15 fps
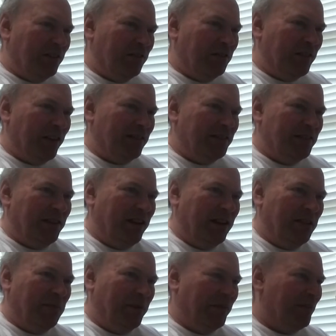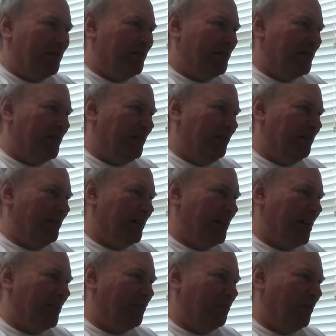2009, appearances include a guest